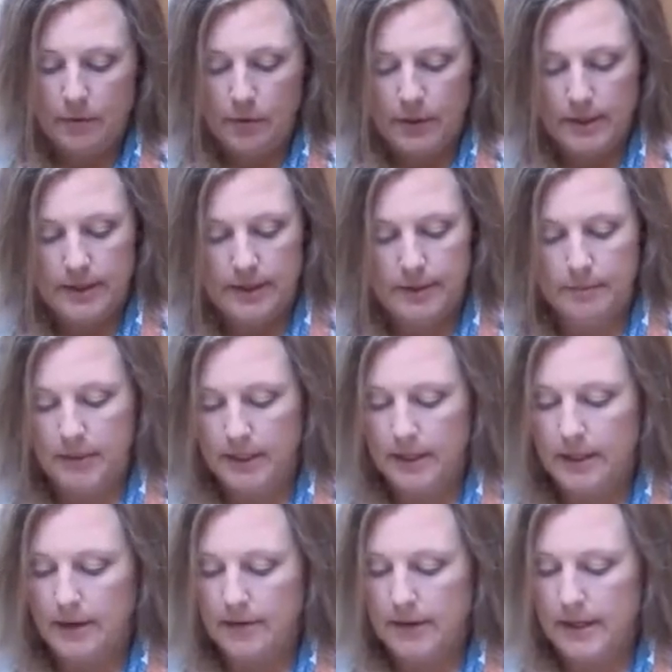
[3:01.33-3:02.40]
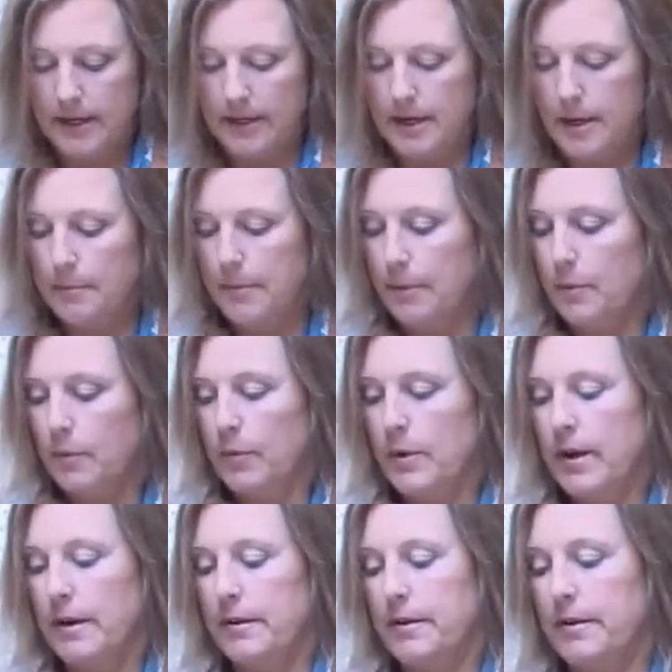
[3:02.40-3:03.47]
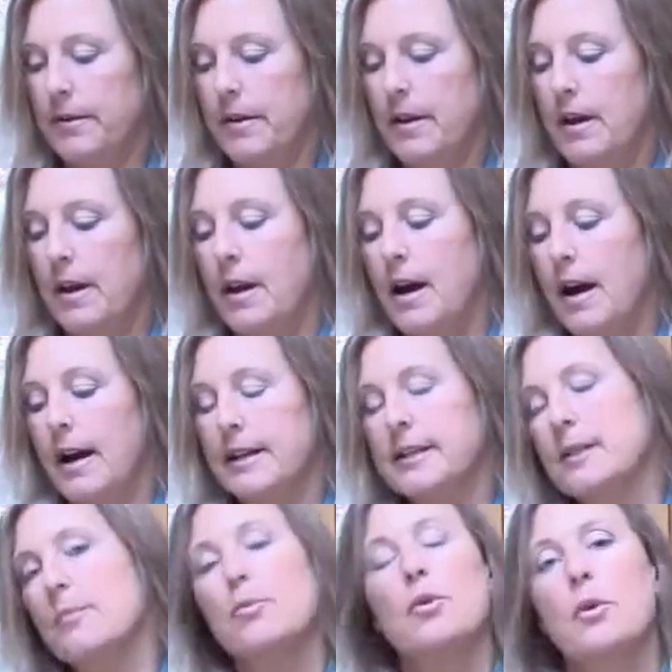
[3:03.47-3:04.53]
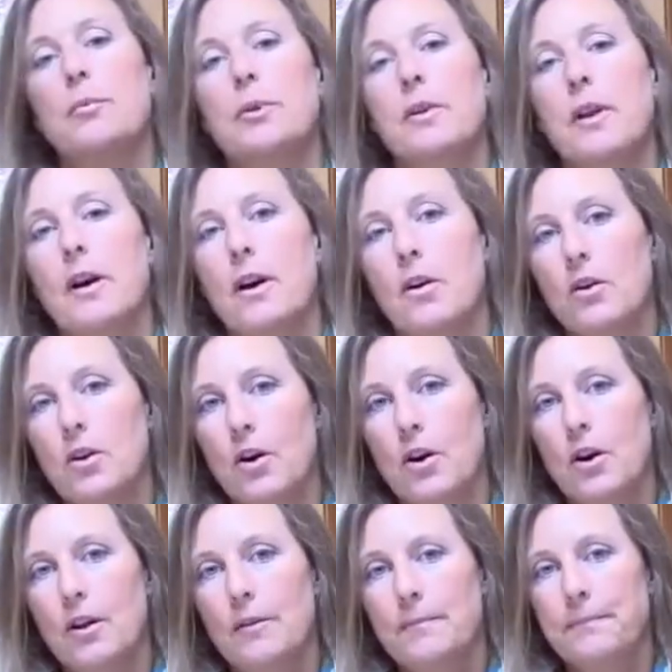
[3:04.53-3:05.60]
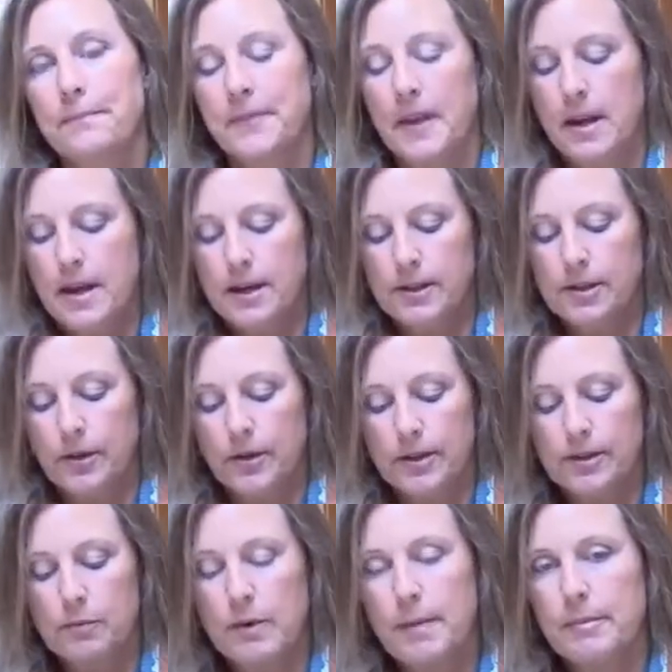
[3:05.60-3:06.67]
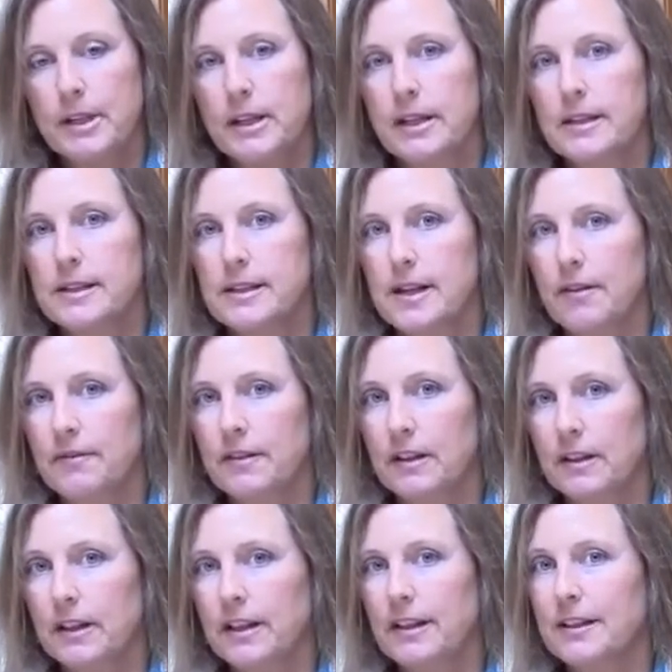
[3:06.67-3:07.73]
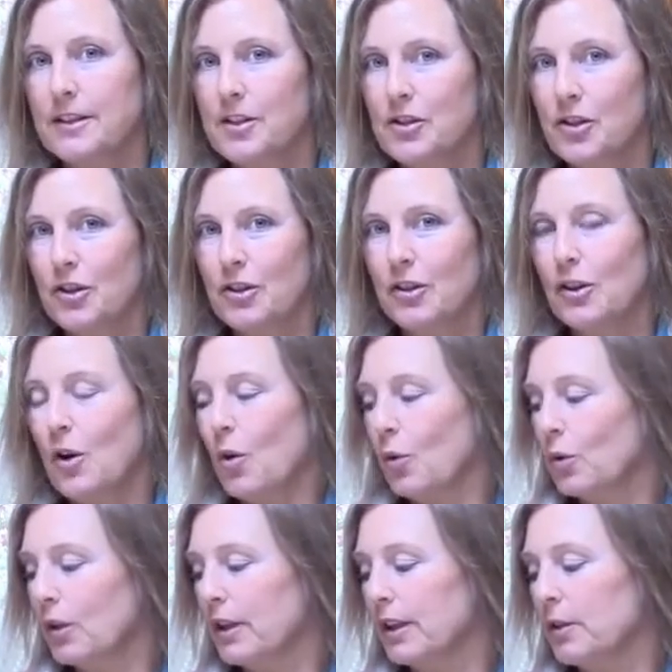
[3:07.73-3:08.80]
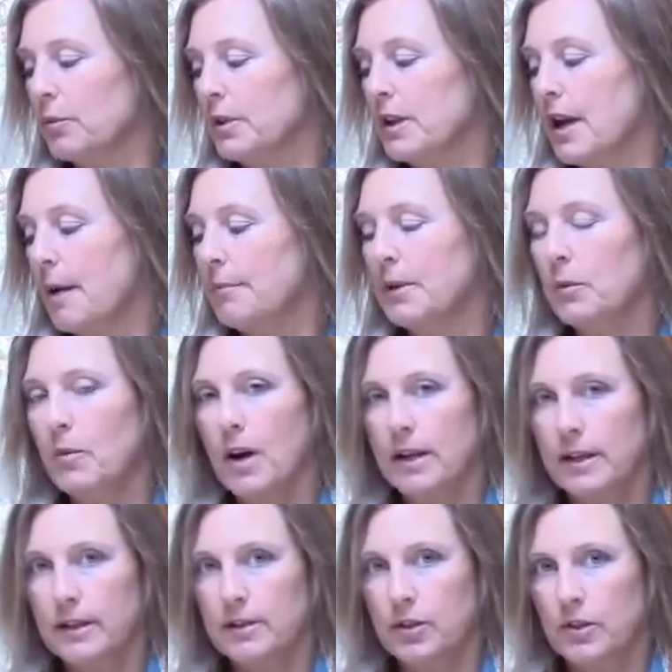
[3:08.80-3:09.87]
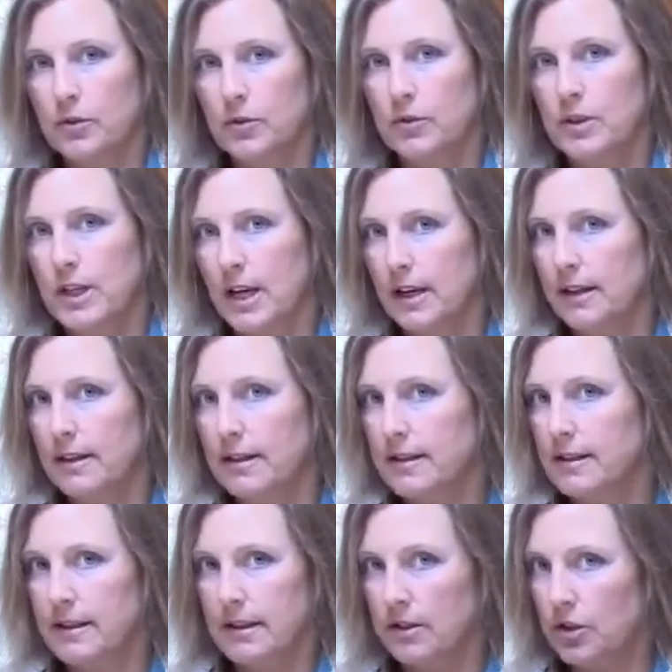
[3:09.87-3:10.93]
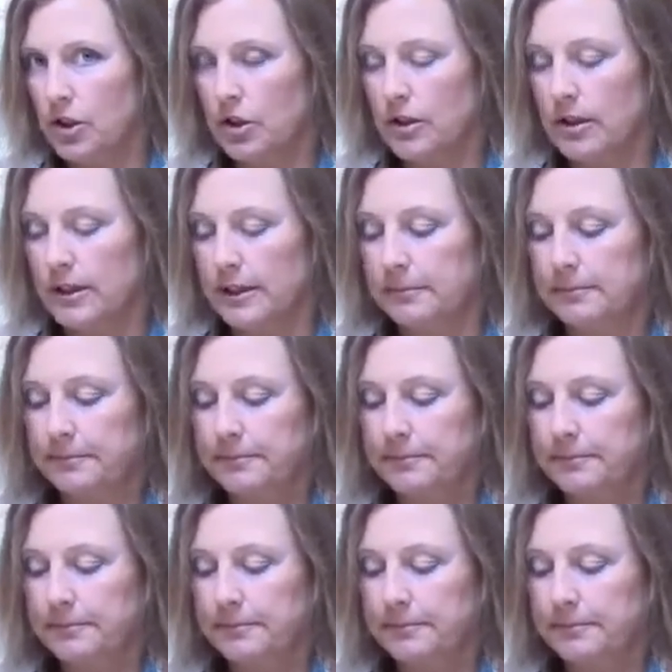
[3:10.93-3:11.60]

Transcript: going to simply cover that up with isopropyl alcohol. So this remedy is definitely external only. You would not be wanting to take this internally.